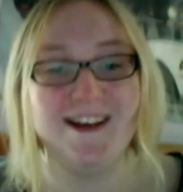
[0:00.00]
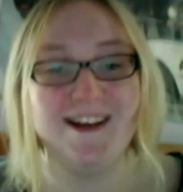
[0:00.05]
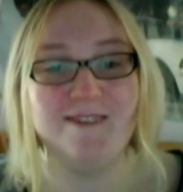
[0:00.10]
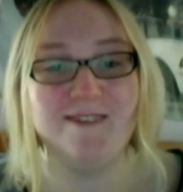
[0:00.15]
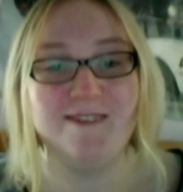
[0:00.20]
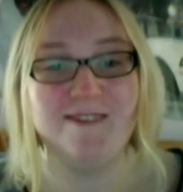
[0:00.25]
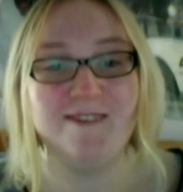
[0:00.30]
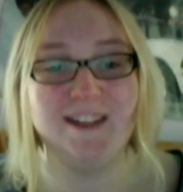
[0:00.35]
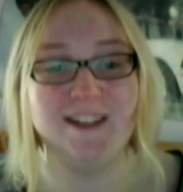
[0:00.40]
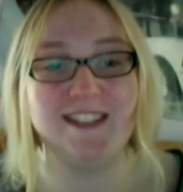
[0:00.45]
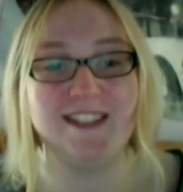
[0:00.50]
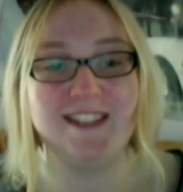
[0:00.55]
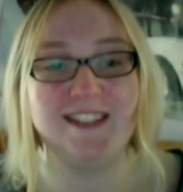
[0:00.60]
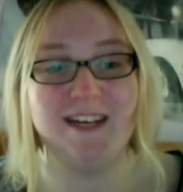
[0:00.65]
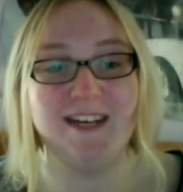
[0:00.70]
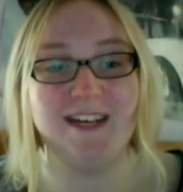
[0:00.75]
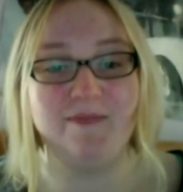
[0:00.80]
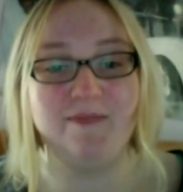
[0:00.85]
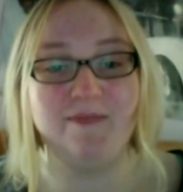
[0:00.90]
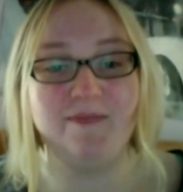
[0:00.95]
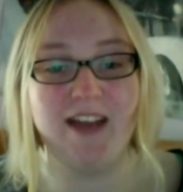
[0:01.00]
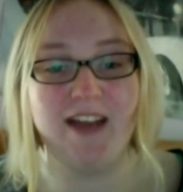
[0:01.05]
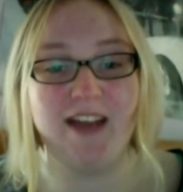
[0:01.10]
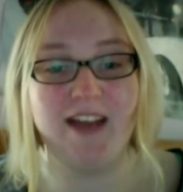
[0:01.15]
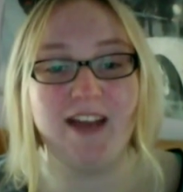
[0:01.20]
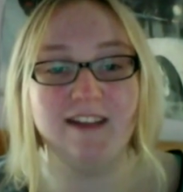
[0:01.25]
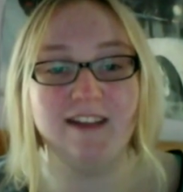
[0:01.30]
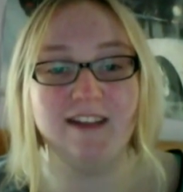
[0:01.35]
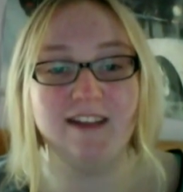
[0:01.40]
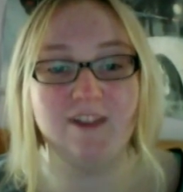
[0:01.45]
But
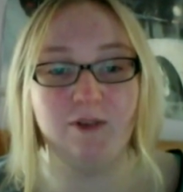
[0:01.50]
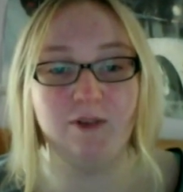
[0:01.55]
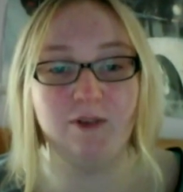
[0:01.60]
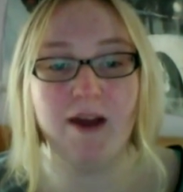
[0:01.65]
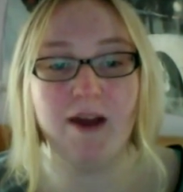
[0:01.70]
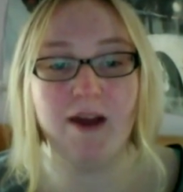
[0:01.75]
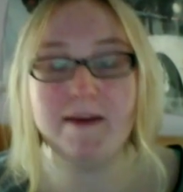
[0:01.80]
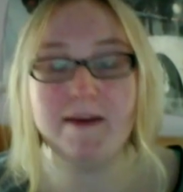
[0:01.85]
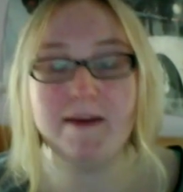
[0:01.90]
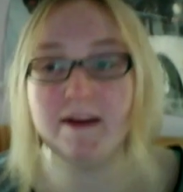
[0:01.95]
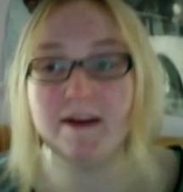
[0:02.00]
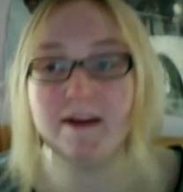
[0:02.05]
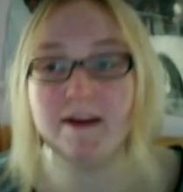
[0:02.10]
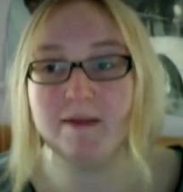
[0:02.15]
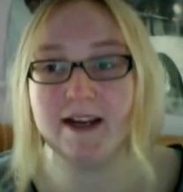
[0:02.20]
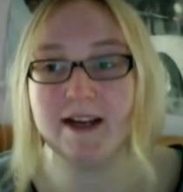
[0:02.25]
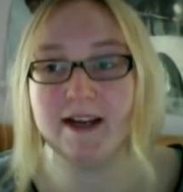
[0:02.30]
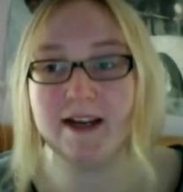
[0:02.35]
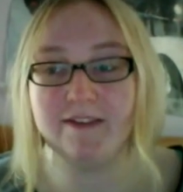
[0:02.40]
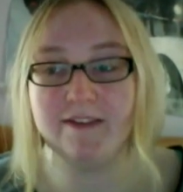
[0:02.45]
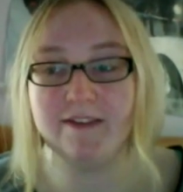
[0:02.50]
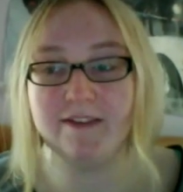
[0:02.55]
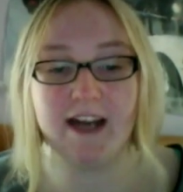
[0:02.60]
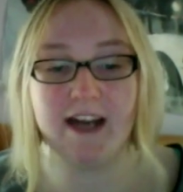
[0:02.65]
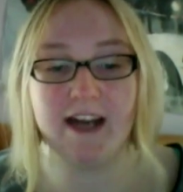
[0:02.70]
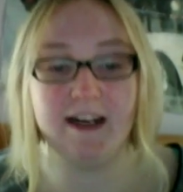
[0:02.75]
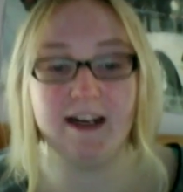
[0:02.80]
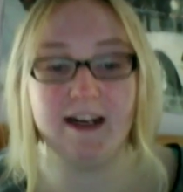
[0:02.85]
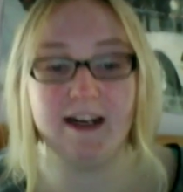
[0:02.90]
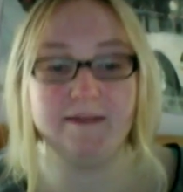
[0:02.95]
yeah, so Ryback might have got
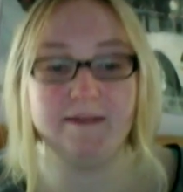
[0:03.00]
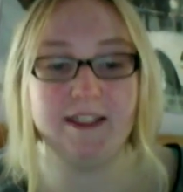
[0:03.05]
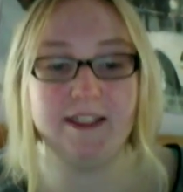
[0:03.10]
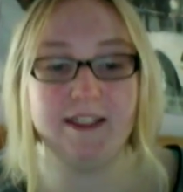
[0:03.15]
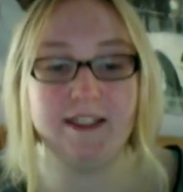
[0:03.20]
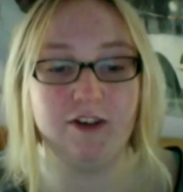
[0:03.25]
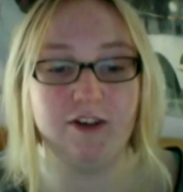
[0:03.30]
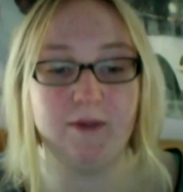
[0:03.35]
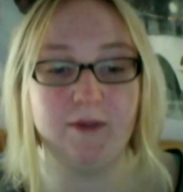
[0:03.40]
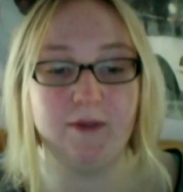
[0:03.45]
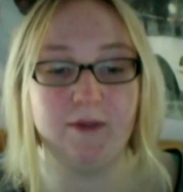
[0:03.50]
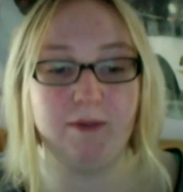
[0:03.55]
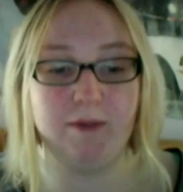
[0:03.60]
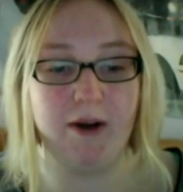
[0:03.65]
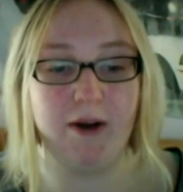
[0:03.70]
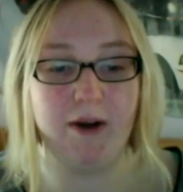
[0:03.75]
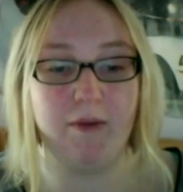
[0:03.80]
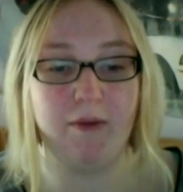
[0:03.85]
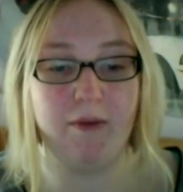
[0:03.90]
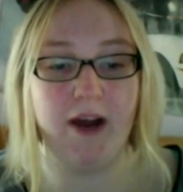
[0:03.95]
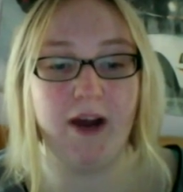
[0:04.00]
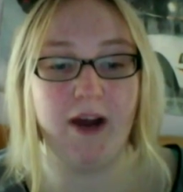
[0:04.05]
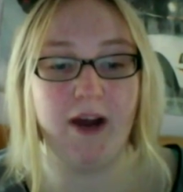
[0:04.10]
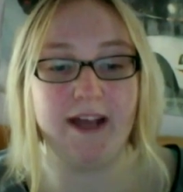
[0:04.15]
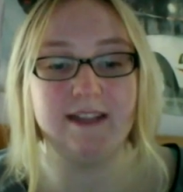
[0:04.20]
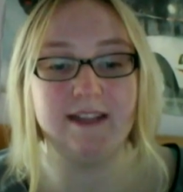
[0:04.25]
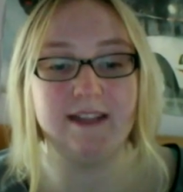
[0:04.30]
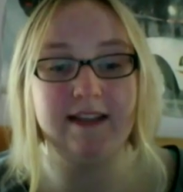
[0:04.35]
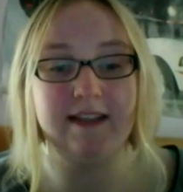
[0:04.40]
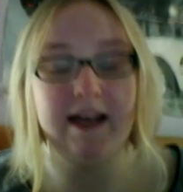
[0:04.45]
injured with Bray
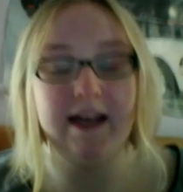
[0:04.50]
Wyatt.